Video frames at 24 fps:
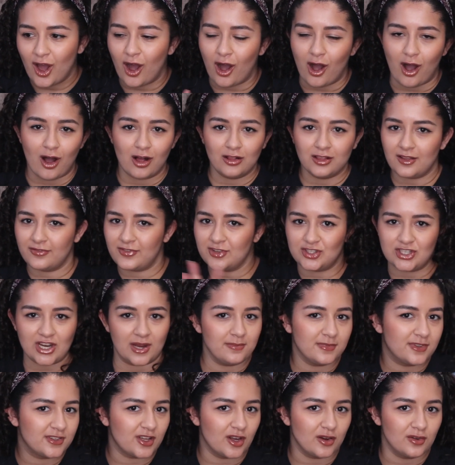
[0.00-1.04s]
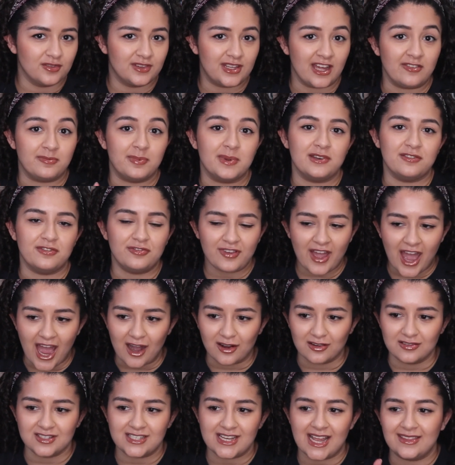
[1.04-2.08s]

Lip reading: all of the gemstones have been found,